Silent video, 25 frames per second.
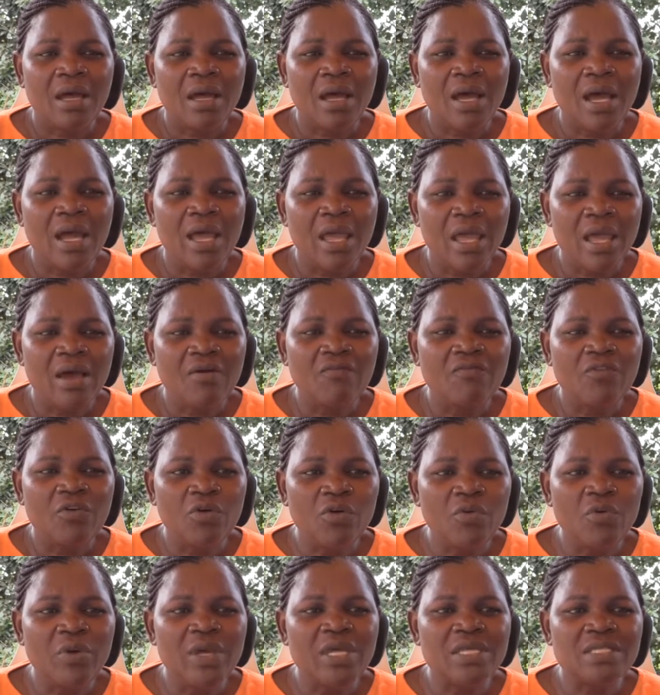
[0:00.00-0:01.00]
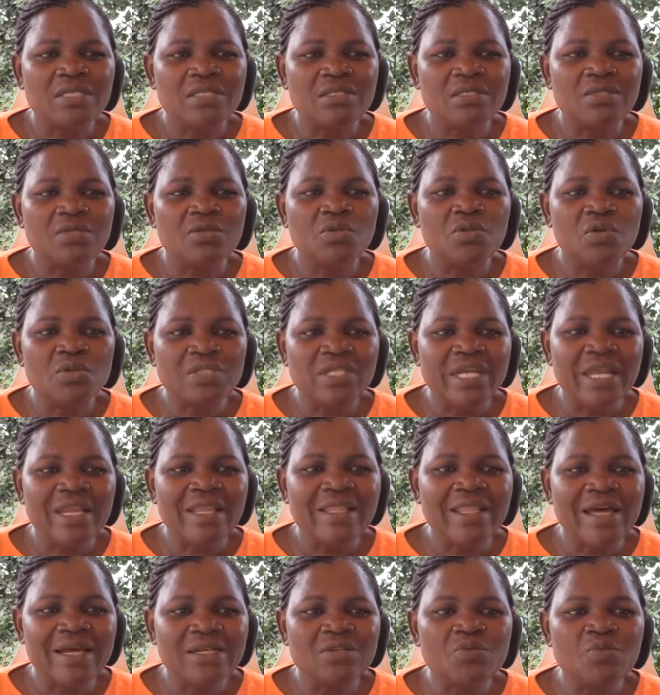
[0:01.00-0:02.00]
I have always
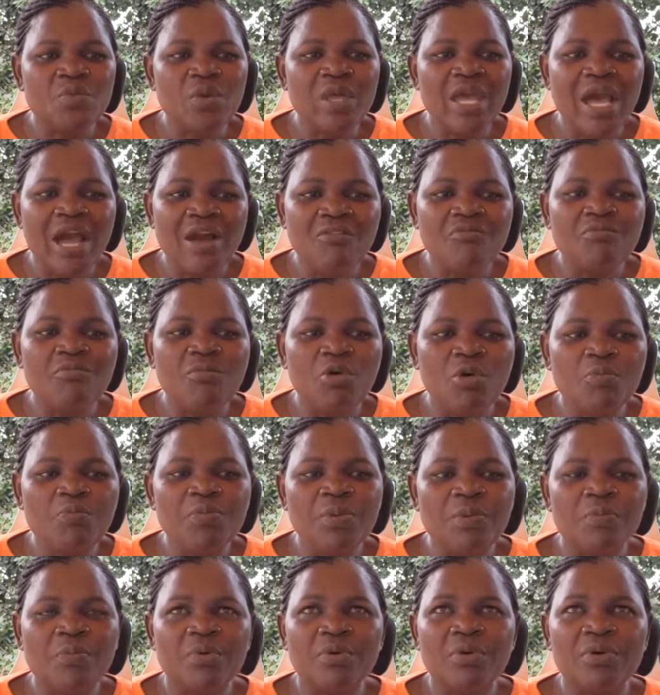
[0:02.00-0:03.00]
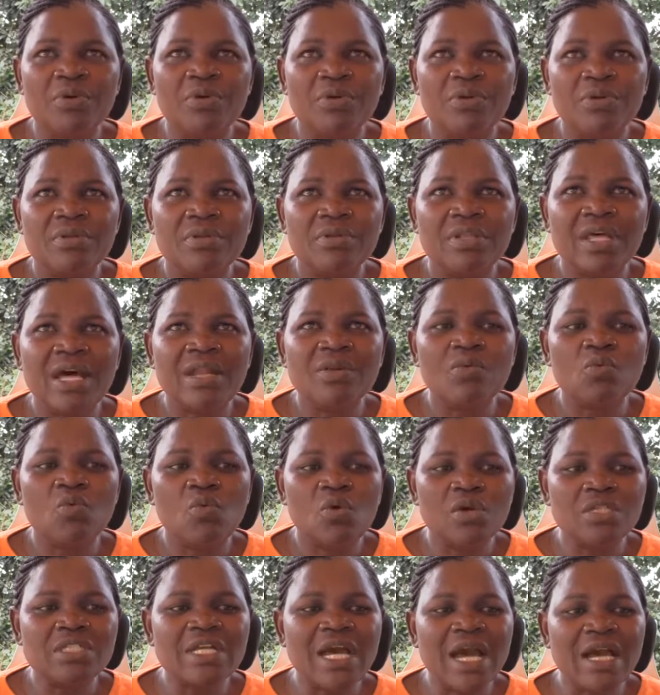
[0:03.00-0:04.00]
noted that we have more people than
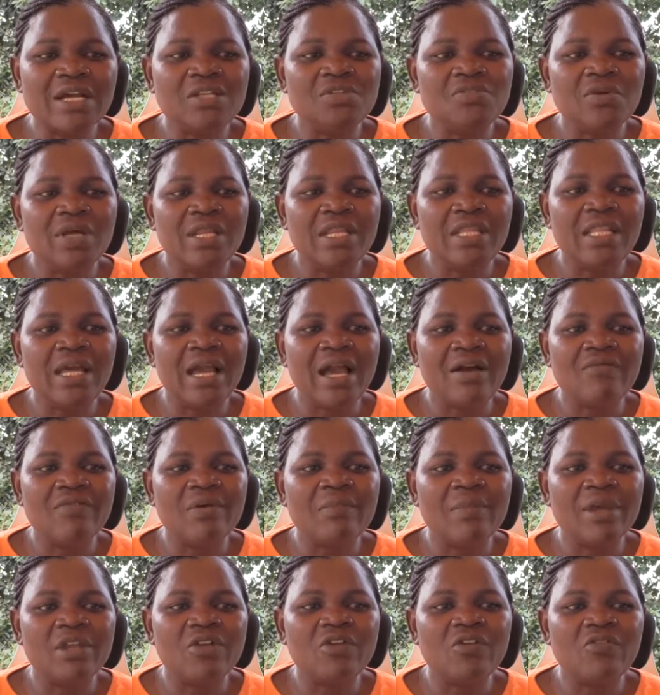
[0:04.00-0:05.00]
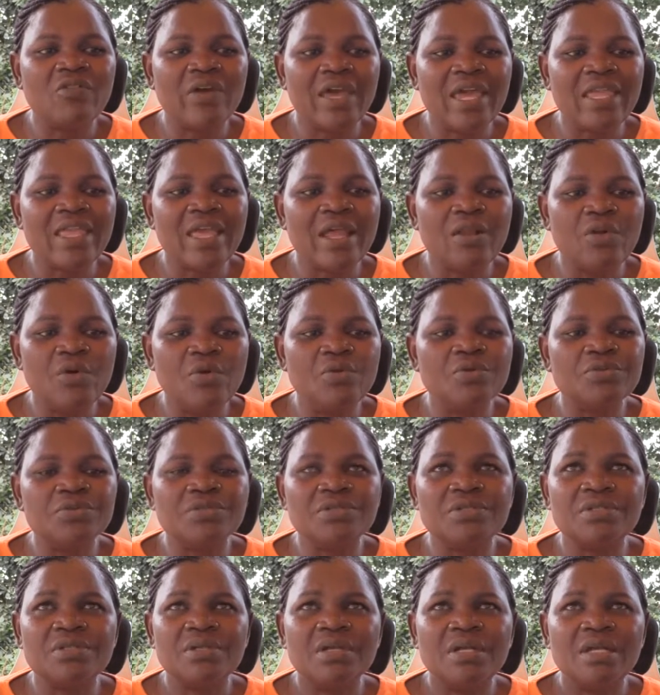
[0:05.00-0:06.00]
what actually the government of Kenya
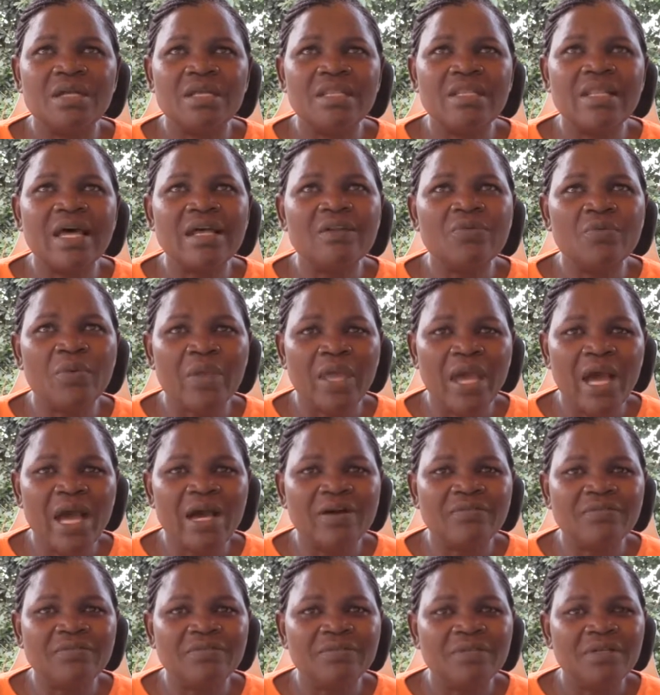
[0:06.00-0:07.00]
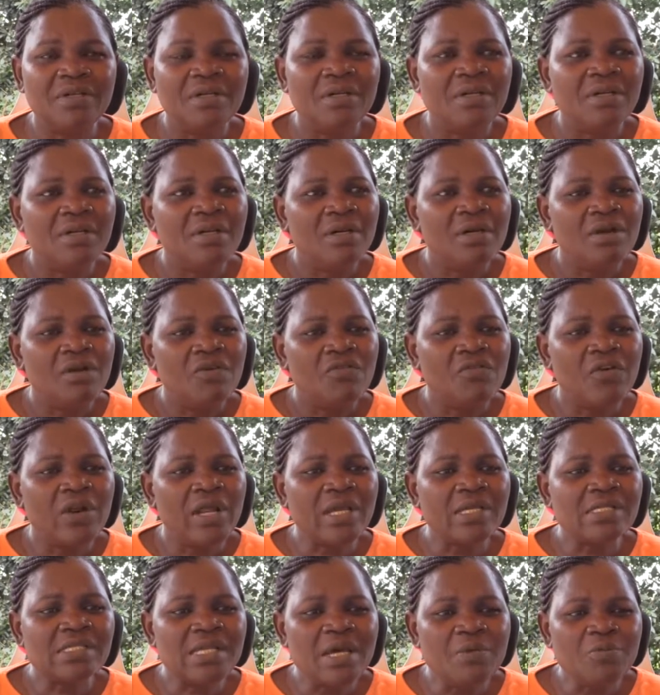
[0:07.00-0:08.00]
knows that we have. For
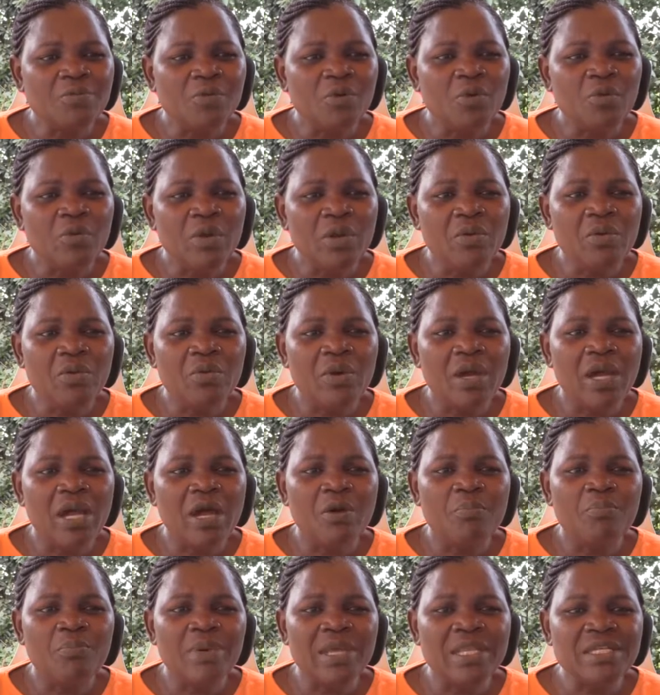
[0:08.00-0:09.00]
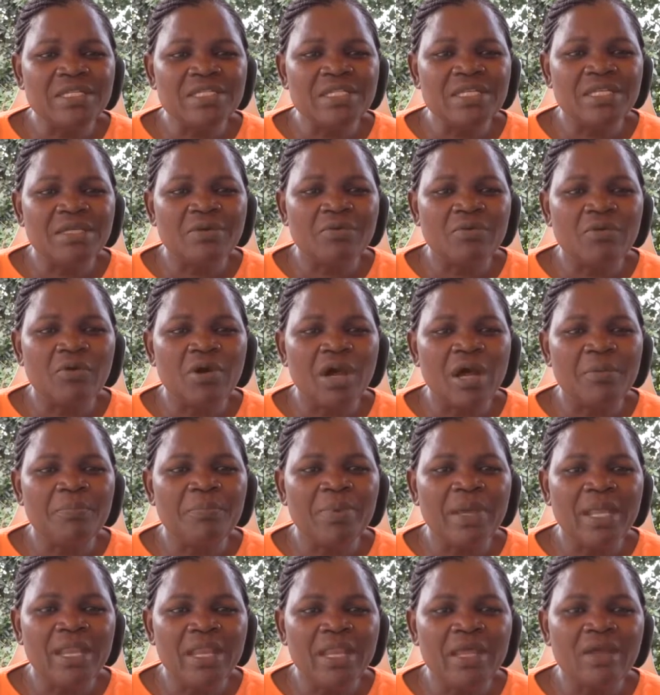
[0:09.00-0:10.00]
example, when we were campaigning
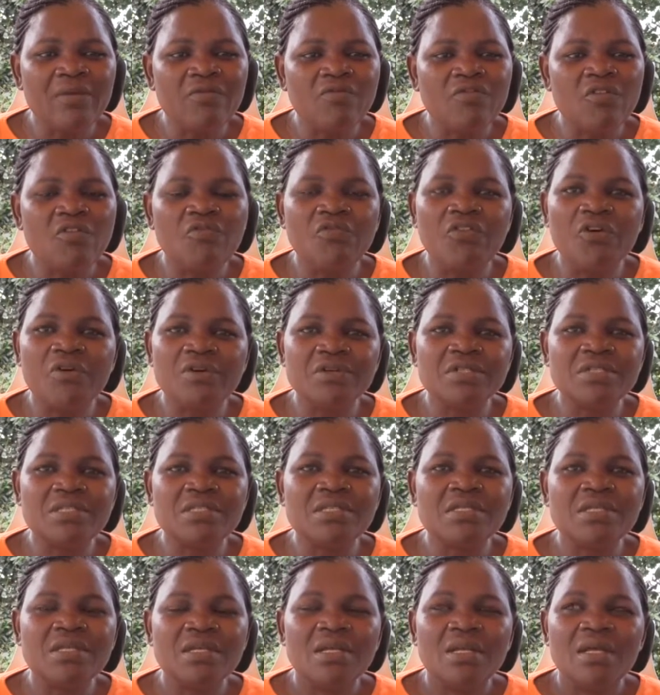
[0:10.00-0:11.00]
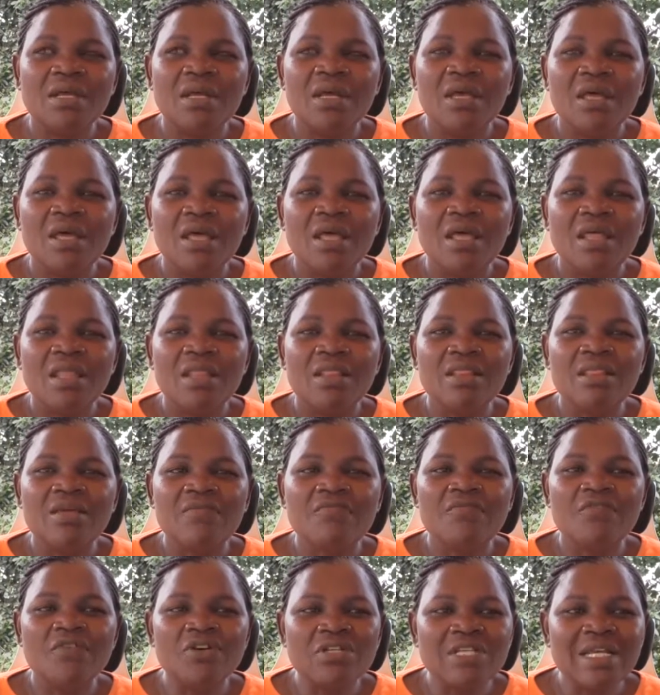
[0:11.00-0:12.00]
for votes, the
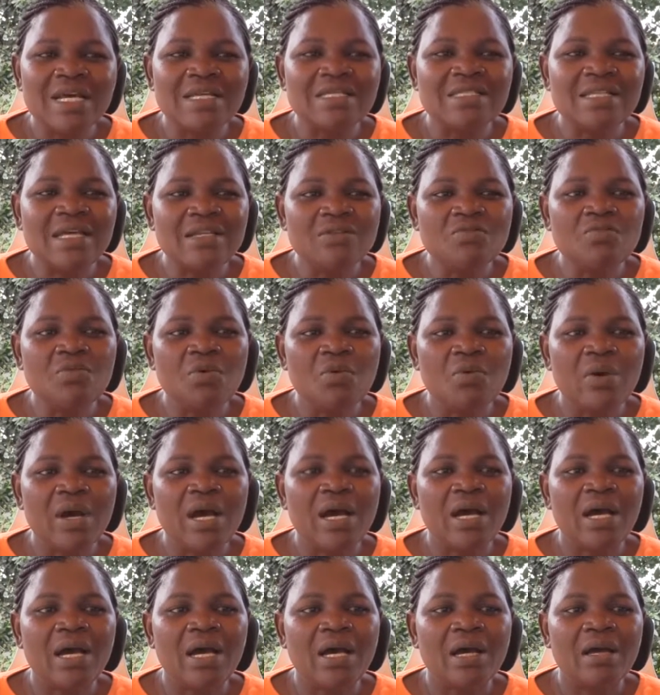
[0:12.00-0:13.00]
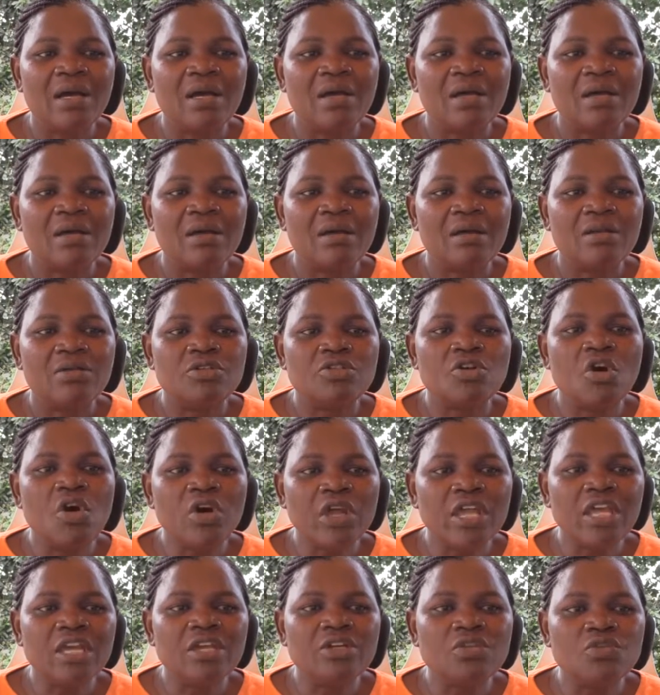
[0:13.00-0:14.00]
voters that we were
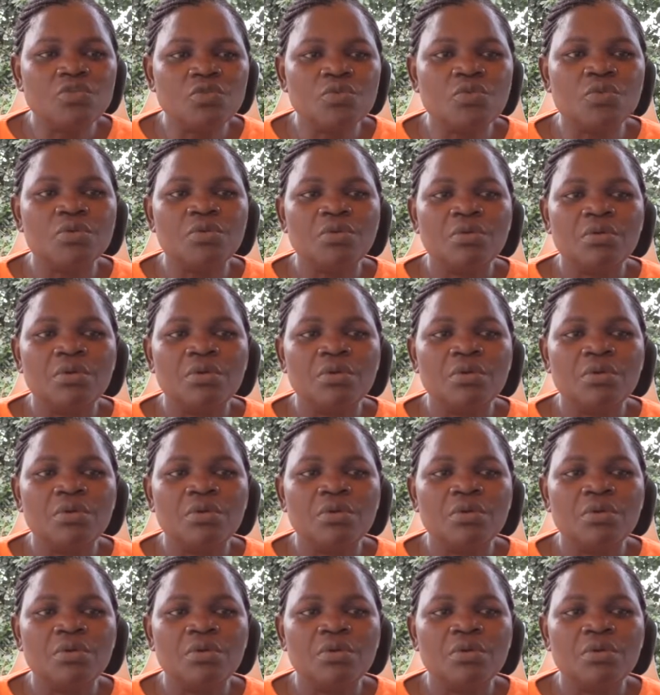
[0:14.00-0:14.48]
talking to